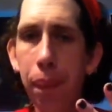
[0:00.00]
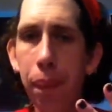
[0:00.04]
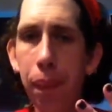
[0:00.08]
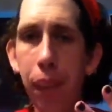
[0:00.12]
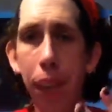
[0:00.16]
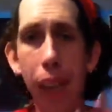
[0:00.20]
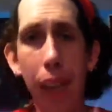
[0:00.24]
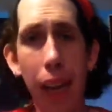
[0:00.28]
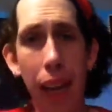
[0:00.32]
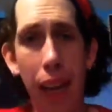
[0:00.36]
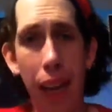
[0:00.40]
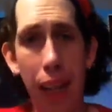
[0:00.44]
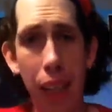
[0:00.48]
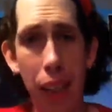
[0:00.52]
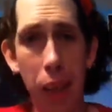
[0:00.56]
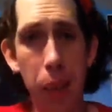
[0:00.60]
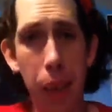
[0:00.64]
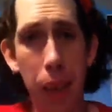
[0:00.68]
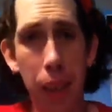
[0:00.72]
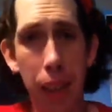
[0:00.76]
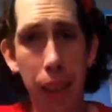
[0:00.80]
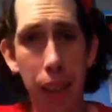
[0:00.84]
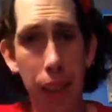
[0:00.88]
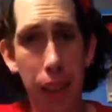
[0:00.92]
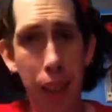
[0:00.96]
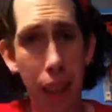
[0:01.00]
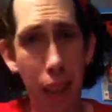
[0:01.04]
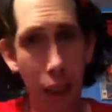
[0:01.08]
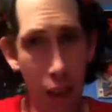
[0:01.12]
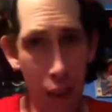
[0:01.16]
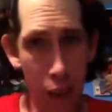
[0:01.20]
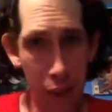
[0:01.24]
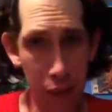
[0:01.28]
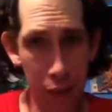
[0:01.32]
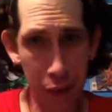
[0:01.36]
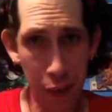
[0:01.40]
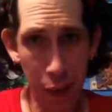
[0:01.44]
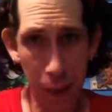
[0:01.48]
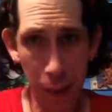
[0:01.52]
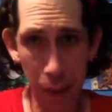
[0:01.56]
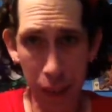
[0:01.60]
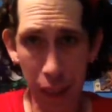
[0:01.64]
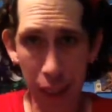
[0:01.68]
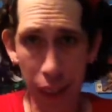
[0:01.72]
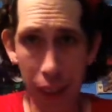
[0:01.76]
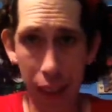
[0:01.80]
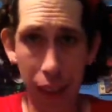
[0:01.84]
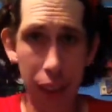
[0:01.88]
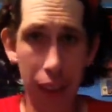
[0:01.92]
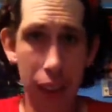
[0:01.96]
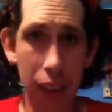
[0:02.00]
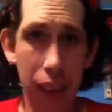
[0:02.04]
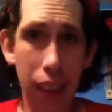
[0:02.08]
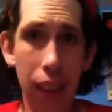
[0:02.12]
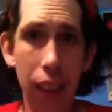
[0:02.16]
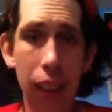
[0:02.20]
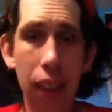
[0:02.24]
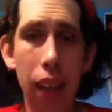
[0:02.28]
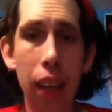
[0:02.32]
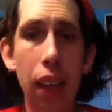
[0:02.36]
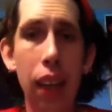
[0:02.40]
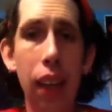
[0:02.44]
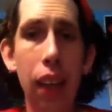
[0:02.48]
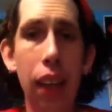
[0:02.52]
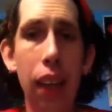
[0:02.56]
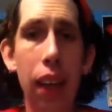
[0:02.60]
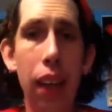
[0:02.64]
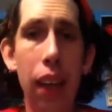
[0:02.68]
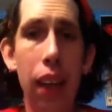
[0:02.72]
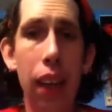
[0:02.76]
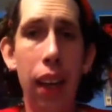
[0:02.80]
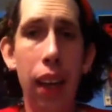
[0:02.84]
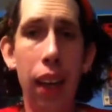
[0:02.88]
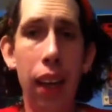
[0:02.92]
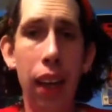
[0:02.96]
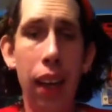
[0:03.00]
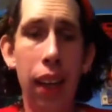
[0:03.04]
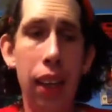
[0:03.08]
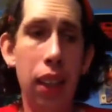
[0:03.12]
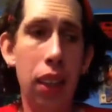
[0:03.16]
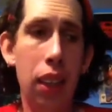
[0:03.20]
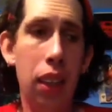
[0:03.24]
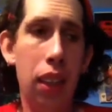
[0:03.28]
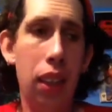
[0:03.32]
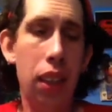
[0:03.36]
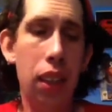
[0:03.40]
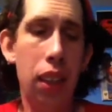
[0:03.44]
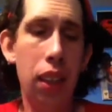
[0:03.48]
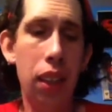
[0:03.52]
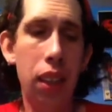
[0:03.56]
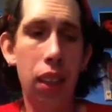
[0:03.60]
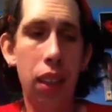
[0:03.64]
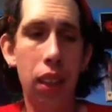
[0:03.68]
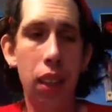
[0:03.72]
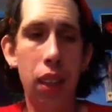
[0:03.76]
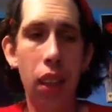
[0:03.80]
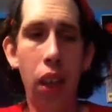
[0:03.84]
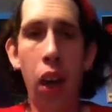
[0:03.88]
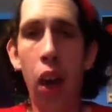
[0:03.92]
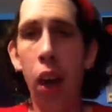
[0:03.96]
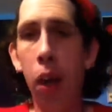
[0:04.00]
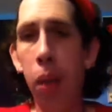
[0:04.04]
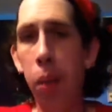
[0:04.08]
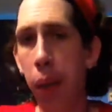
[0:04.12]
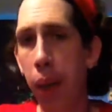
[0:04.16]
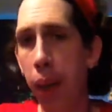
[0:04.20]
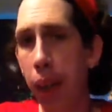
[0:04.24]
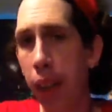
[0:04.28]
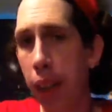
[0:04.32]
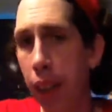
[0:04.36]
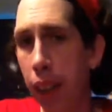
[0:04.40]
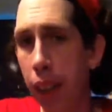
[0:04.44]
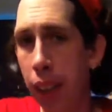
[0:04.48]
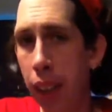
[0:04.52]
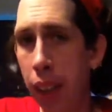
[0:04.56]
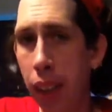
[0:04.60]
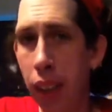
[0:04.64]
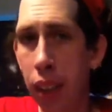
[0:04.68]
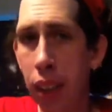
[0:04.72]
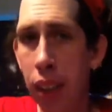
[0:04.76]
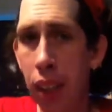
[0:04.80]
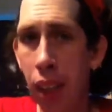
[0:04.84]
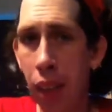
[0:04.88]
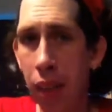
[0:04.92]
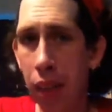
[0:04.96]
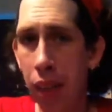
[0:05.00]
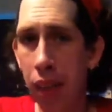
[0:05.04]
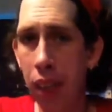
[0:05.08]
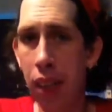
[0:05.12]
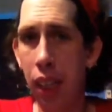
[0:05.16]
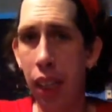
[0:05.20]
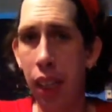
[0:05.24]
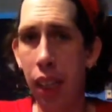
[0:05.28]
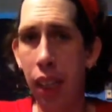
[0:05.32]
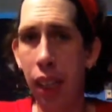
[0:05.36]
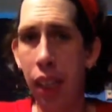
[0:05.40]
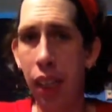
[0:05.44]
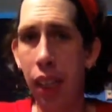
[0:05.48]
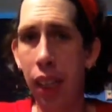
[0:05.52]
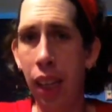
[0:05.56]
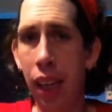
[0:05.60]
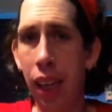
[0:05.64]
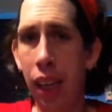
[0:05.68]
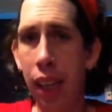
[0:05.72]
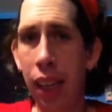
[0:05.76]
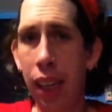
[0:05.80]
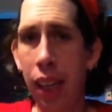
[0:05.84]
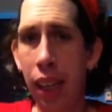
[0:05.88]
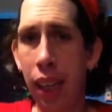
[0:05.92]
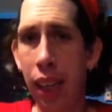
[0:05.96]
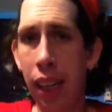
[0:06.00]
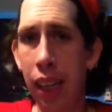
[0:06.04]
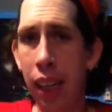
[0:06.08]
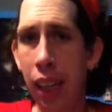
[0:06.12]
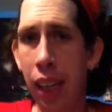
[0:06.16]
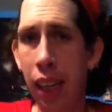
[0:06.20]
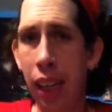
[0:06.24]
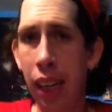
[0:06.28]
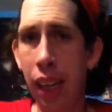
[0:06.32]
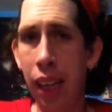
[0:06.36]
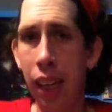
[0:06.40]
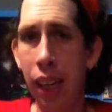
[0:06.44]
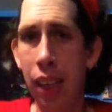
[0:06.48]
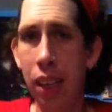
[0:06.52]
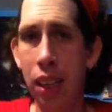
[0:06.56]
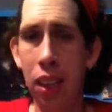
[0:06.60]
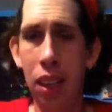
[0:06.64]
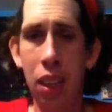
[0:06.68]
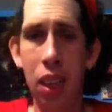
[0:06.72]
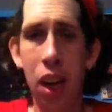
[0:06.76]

the aspects that aren't feminine and it's heartbreaking it's devastating i, I it's